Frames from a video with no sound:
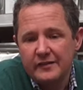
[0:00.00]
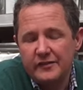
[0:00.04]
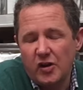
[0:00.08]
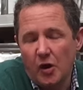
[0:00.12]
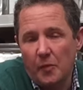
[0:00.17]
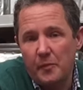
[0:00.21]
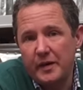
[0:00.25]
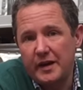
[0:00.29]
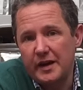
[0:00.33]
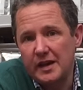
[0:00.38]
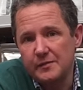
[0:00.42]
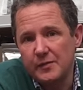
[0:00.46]

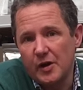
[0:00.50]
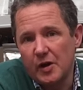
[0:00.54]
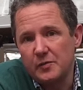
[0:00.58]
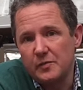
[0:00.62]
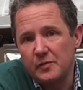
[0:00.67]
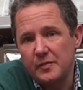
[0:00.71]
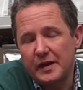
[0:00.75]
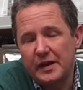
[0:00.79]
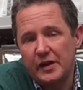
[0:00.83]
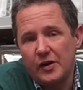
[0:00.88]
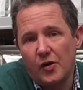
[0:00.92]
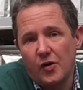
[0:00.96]
Topic at the
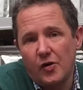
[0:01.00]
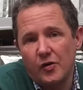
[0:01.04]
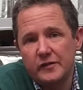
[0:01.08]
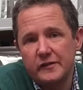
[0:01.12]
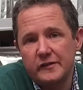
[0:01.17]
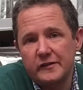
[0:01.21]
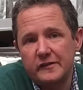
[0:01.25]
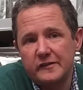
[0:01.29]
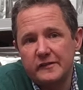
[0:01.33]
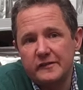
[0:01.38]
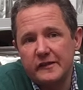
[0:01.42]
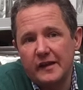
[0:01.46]
moment,
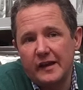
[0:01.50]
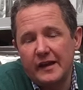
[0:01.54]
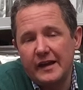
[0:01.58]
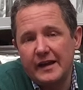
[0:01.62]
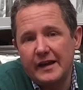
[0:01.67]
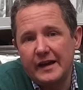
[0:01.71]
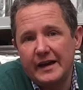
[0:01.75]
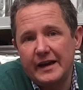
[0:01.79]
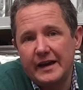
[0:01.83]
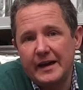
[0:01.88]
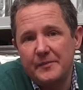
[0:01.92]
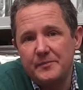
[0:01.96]
because
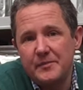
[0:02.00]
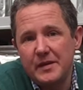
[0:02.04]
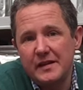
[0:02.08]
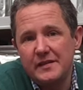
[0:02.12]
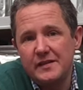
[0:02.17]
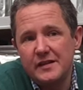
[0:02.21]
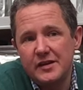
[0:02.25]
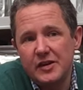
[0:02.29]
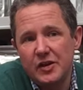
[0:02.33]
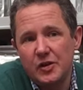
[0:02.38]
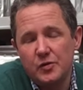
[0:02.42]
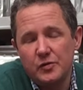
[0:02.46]
um,
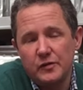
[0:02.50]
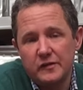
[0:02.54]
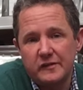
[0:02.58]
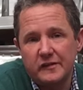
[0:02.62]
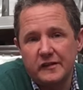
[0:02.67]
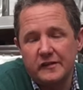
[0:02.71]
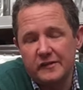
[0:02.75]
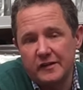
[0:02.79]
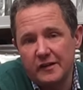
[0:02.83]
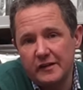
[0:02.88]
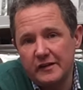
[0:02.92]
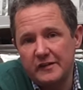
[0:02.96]
in the
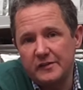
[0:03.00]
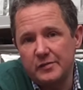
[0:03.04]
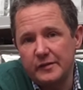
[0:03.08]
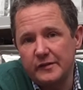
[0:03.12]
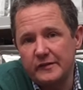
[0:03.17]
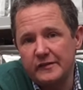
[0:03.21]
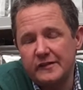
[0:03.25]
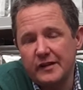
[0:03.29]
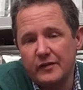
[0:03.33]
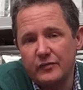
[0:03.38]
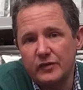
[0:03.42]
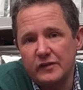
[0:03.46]
news, it's early
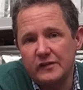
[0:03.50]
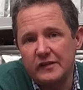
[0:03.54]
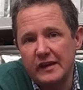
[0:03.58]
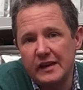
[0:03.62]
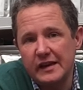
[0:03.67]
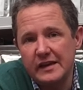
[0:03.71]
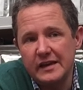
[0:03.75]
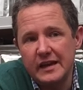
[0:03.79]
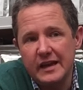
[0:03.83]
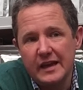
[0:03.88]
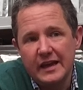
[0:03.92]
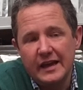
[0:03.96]
twenty
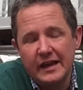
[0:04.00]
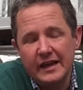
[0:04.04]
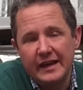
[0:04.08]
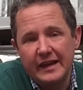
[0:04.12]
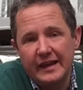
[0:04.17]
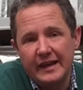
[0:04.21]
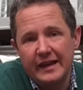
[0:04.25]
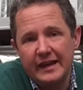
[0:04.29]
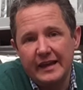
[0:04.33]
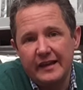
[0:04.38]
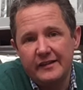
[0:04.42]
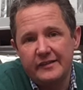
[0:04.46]
seventeen,
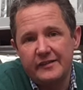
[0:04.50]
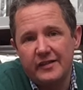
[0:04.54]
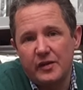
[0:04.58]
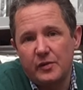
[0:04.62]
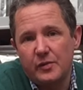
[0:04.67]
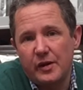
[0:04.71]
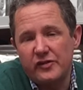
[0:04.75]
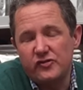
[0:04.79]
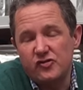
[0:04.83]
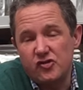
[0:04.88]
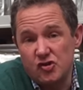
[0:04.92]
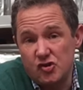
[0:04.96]
is the
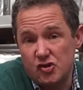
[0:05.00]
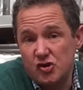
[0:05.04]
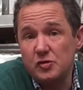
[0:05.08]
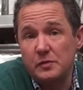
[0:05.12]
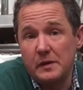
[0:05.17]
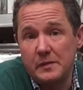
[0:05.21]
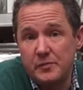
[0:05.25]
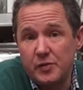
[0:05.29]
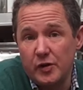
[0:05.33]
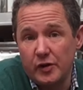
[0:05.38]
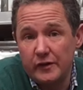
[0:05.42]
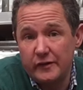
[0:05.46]
question,
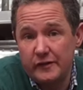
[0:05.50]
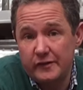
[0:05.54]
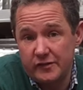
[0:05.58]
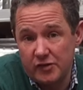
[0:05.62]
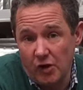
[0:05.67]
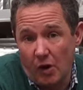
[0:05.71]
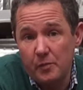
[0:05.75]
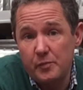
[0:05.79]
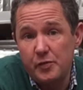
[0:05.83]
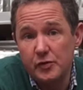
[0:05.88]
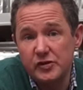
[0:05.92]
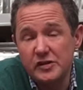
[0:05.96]
should we put,
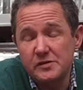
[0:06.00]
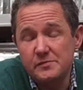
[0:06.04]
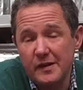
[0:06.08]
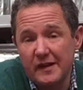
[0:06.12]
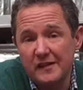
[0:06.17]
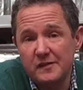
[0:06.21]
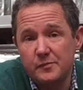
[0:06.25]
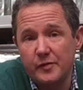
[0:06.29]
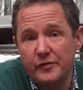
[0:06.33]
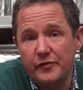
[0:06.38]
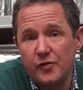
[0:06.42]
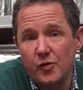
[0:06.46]
stop putting
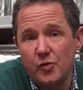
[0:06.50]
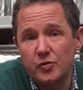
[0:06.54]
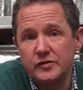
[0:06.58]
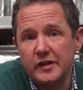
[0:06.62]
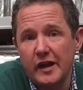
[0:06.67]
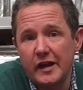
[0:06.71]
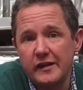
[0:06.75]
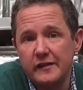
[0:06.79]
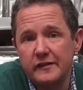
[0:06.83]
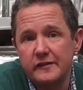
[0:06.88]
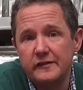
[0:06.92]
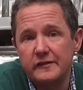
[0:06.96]
best before
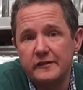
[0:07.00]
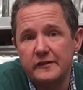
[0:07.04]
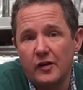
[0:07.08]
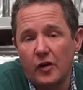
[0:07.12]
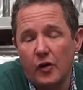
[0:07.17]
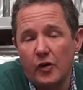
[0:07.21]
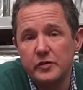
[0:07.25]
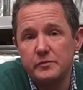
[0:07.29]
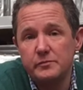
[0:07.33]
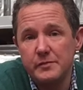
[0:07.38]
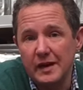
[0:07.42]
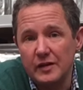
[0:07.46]
dates
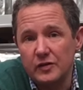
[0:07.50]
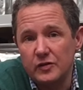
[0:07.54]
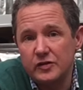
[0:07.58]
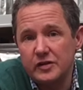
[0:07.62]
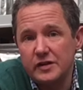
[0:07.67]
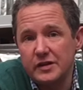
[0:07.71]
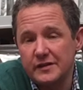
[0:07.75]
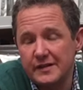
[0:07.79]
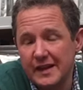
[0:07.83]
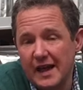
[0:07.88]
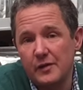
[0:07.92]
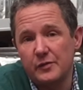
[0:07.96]
on
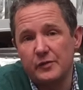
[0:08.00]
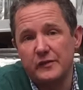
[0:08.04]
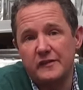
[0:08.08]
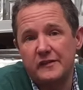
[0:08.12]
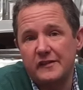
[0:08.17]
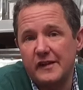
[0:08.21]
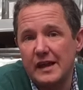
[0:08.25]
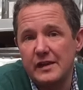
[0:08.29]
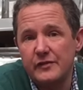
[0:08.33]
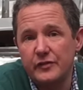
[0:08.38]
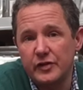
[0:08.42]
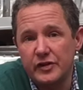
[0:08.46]
milk? And that would
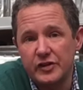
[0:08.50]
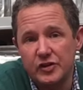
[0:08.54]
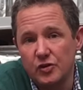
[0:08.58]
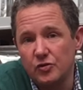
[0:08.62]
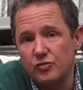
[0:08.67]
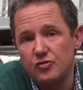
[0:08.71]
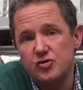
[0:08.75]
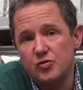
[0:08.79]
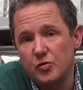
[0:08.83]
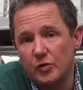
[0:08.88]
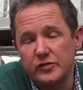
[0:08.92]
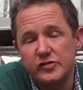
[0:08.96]
save a
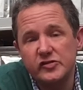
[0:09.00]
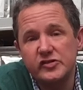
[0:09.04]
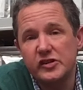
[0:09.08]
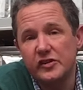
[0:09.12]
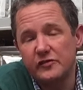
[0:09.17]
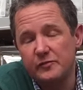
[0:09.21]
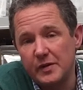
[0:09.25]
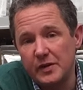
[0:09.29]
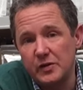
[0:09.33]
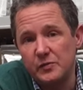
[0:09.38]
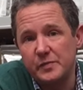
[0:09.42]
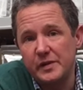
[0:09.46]
huge
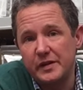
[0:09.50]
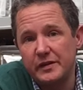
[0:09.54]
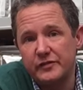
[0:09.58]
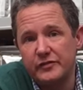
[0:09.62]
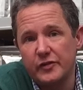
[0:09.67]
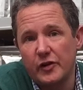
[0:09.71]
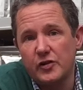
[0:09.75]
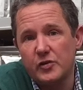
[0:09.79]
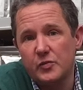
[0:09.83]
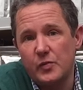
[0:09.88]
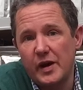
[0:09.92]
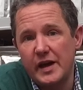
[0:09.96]
quantity of milk being
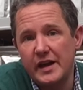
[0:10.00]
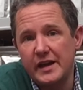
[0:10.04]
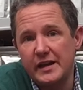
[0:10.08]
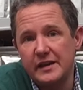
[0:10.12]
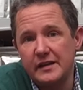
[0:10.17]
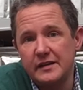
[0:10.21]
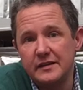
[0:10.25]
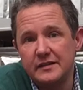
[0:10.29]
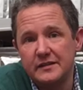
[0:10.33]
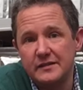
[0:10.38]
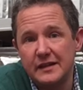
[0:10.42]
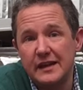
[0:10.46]
thrown
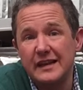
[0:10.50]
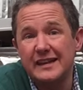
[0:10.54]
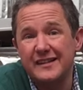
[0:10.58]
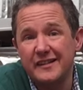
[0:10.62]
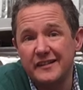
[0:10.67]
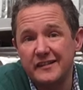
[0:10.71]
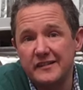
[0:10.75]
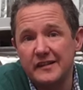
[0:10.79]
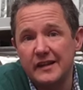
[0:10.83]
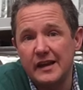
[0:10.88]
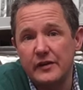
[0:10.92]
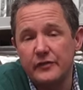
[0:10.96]
away
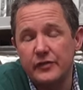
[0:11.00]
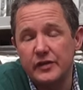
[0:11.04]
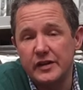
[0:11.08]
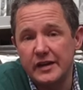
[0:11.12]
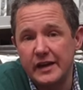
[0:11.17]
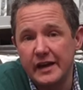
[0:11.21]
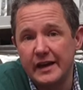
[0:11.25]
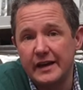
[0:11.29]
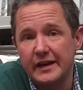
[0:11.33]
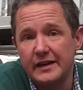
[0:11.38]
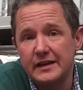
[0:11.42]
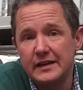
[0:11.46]
needlessly every
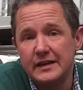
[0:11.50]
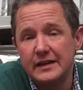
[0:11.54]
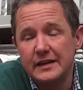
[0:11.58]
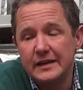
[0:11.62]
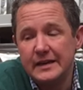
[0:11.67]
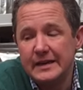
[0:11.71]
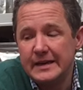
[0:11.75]
year.